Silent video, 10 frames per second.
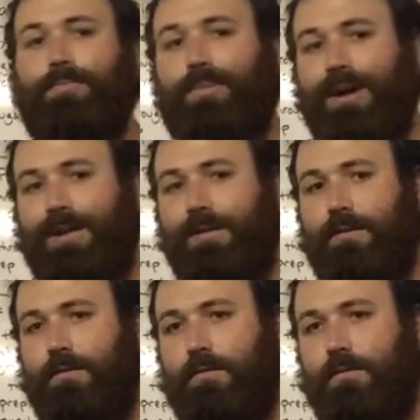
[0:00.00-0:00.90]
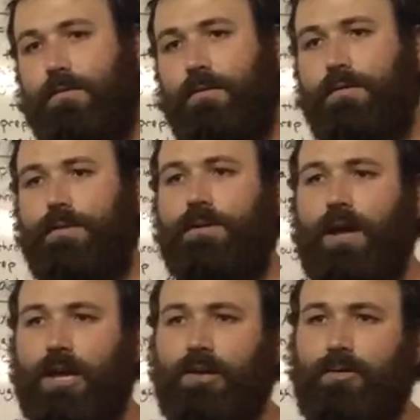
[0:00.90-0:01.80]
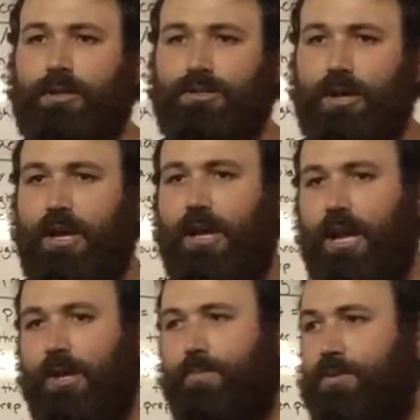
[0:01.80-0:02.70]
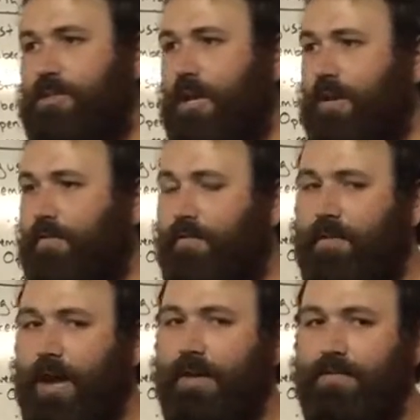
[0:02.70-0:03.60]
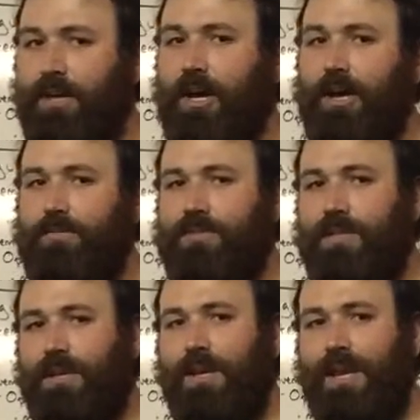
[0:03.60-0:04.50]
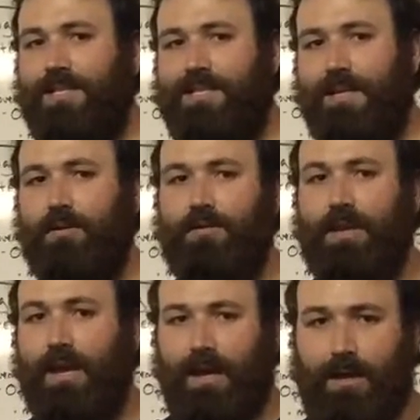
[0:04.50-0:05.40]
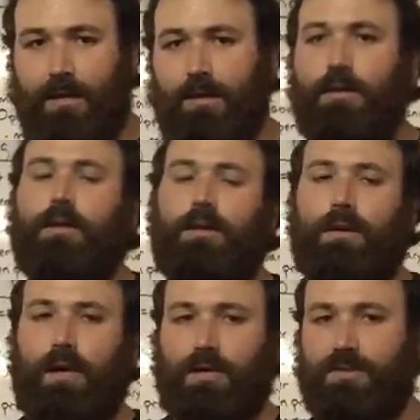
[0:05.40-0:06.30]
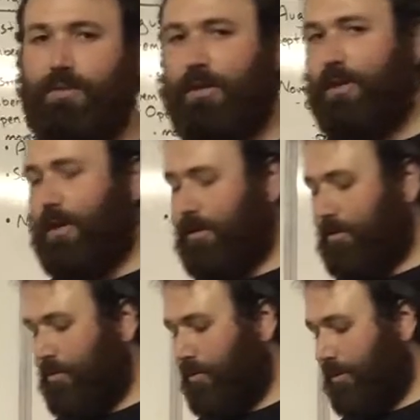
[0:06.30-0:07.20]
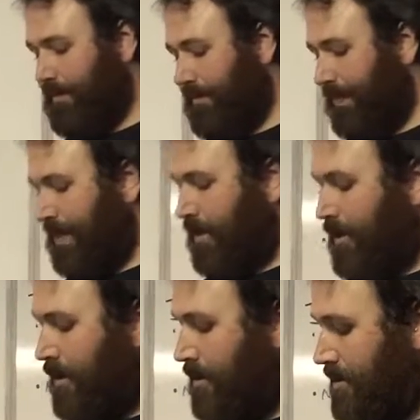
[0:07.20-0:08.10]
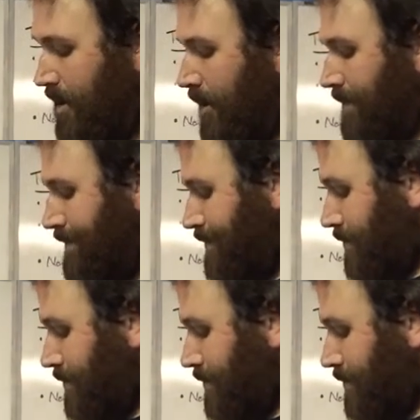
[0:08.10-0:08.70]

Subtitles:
but they're not going to train at 80% 5 times in a single day. I'll explain that a little more. So,